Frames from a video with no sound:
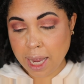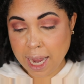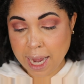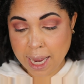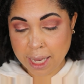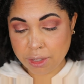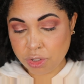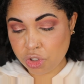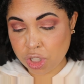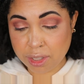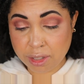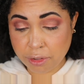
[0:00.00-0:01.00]
And
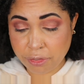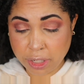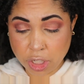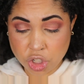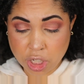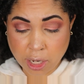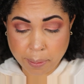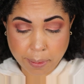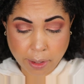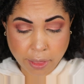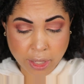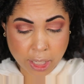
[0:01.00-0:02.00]
just to finish
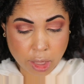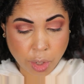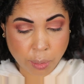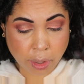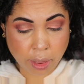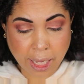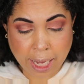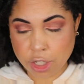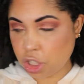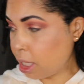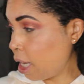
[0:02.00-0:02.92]
up the lower lash